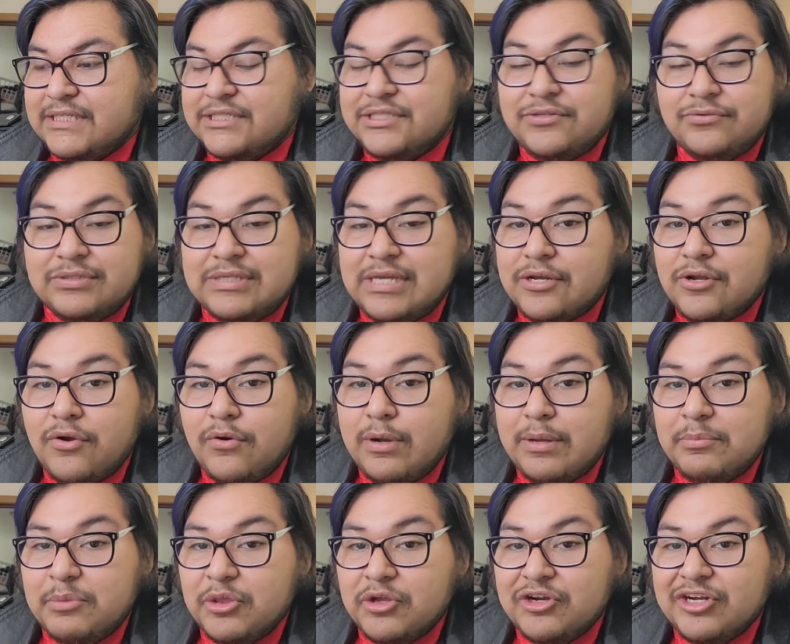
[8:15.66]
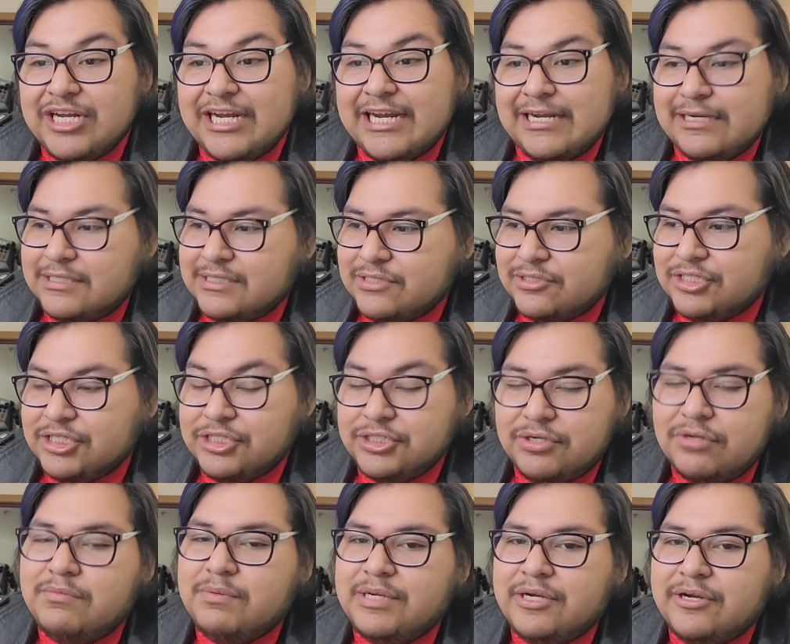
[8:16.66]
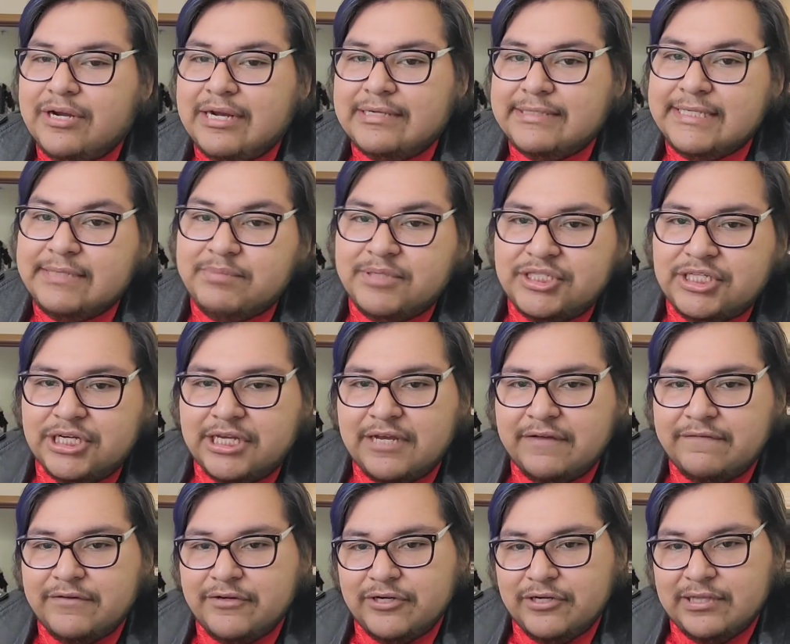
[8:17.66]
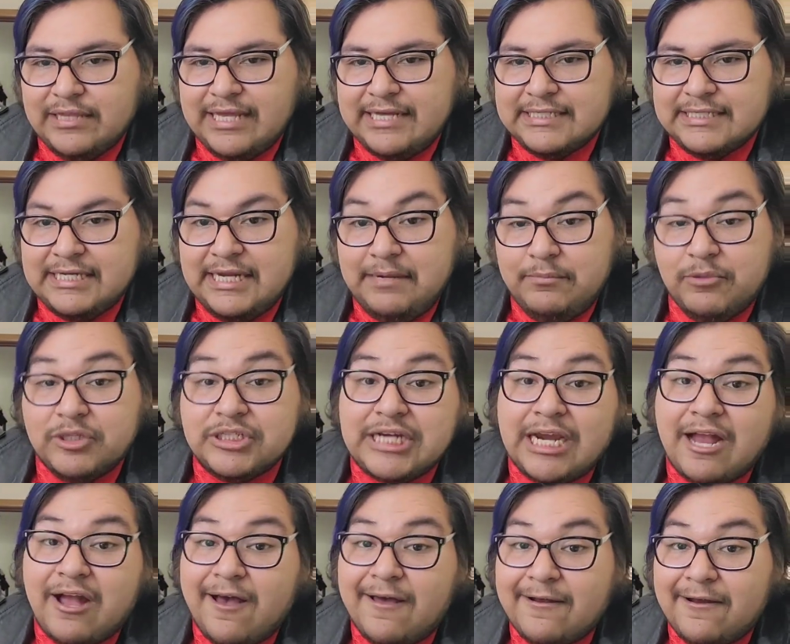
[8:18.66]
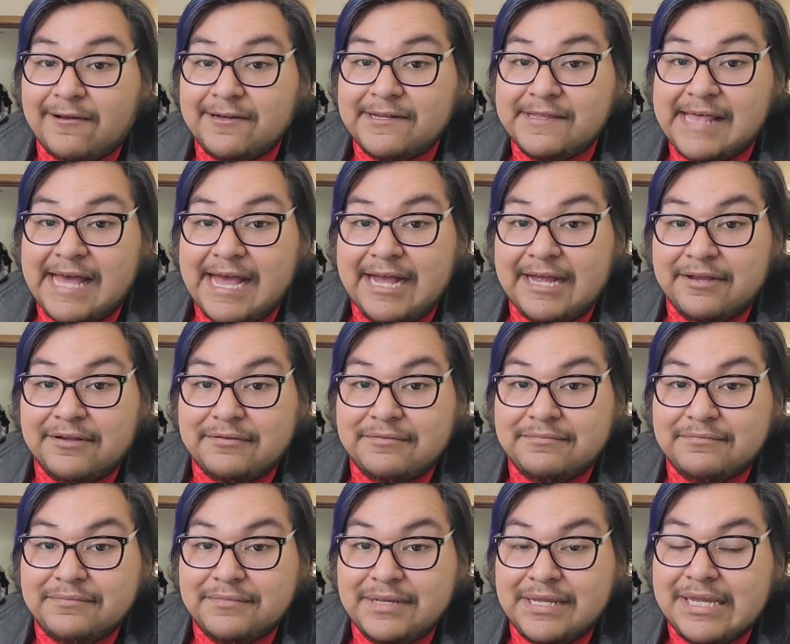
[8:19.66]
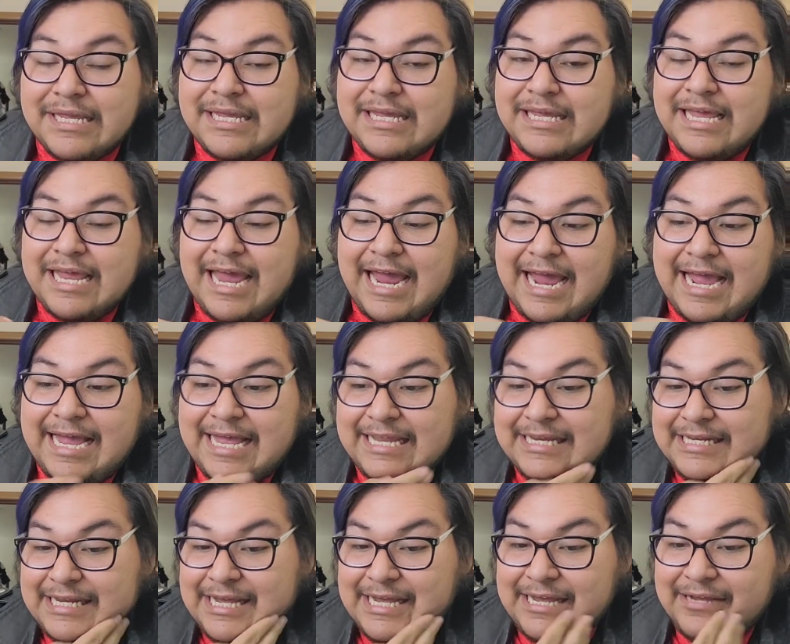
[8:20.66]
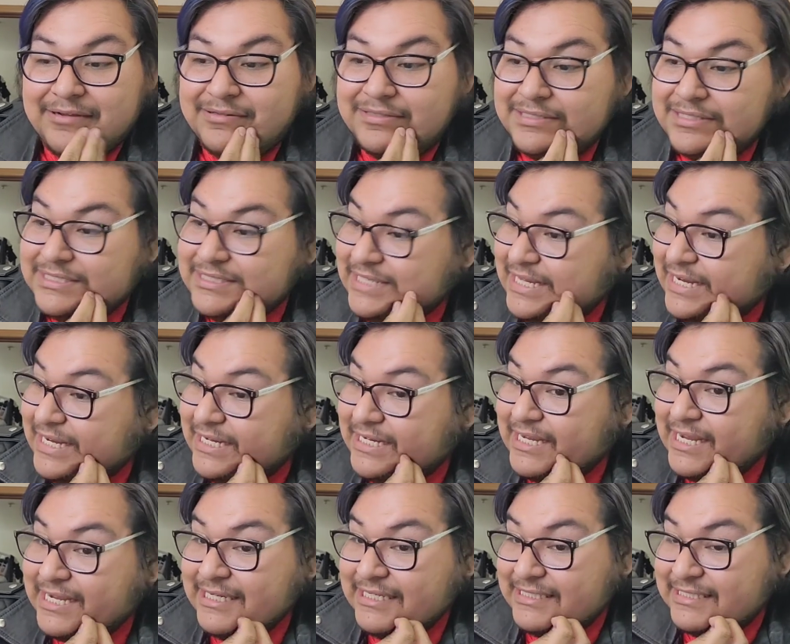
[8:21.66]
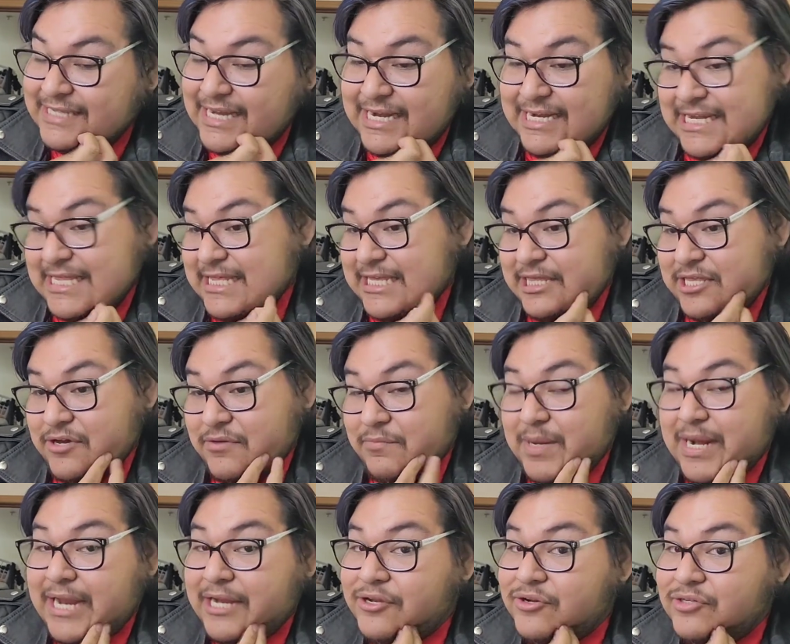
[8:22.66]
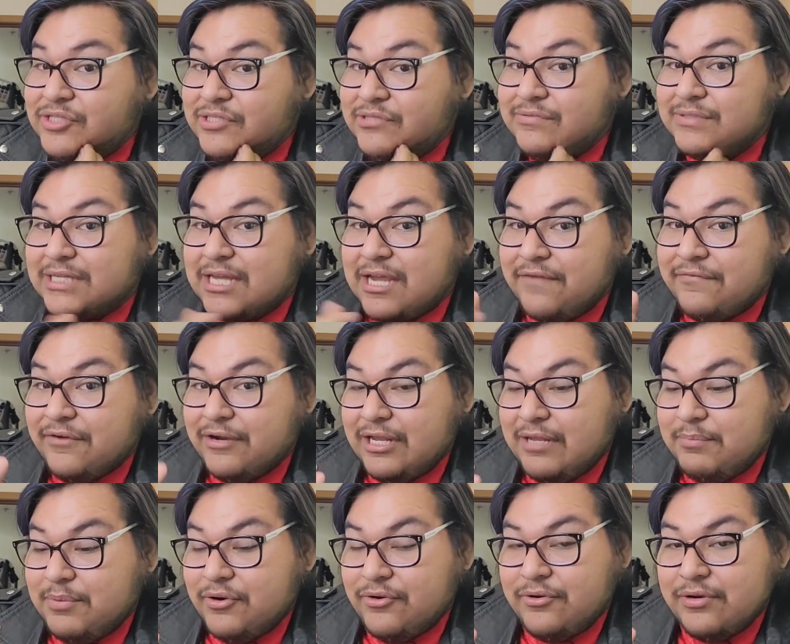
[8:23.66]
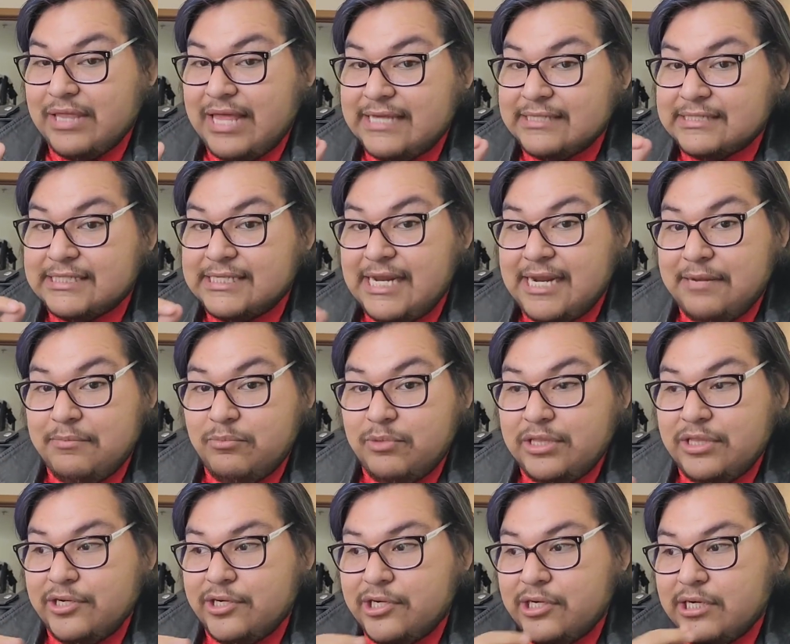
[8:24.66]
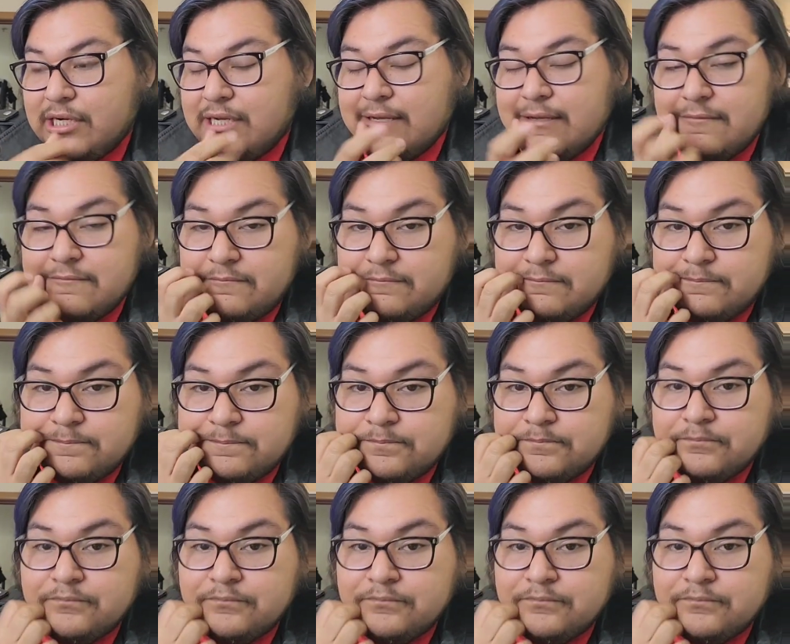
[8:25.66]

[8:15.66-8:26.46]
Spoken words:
she was like, no, I'm 30. So she showed me her ID, but she covered her last name, which I caught onto that. And I was like, I didn't say anything though, but I knew she was covering up her last name with her